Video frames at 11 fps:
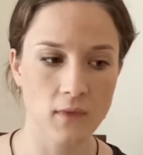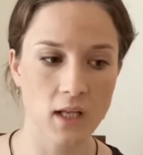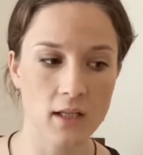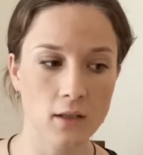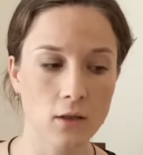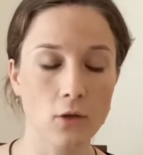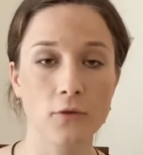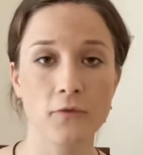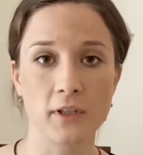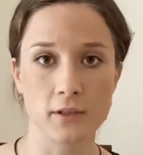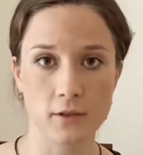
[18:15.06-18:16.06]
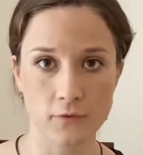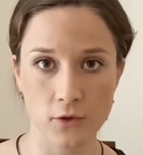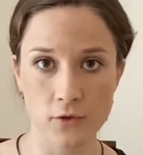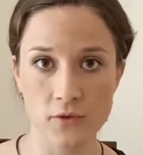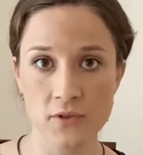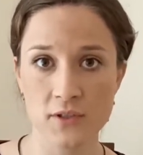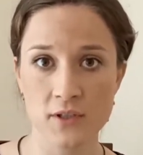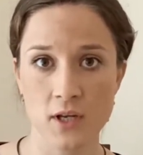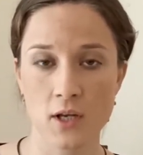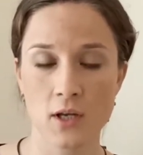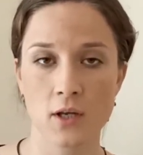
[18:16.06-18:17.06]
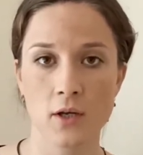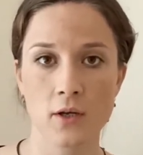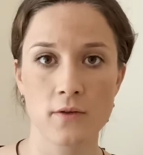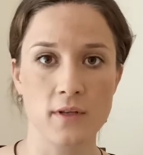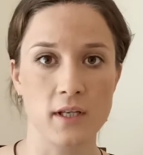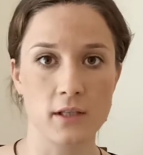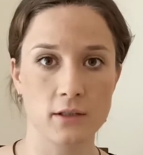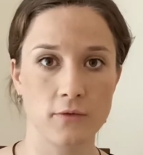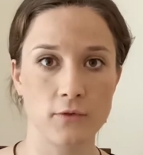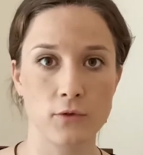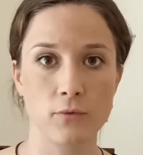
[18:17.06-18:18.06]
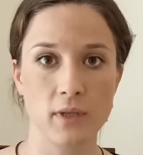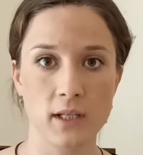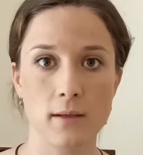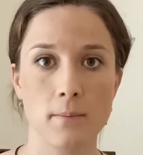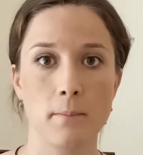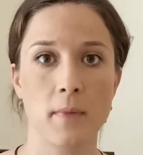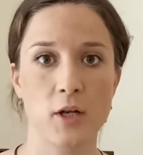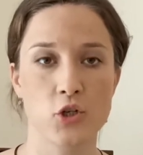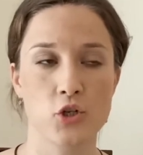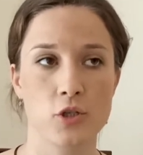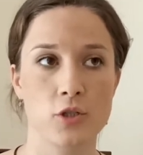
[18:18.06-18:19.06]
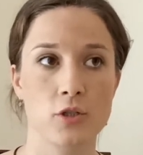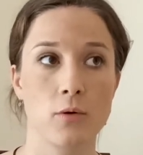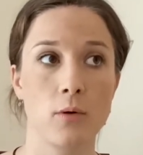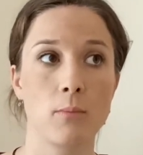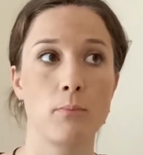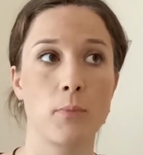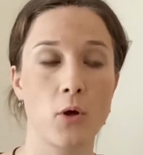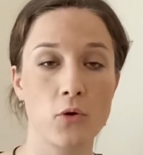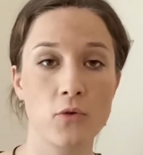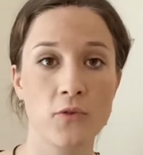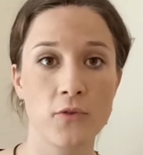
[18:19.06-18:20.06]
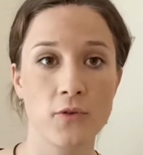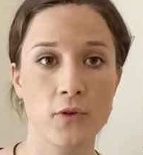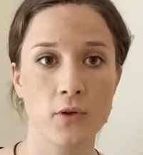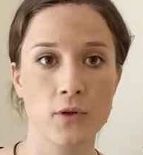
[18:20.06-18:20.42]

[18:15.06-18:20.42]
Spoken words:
in a lot of interviews, the interviewee mentioned both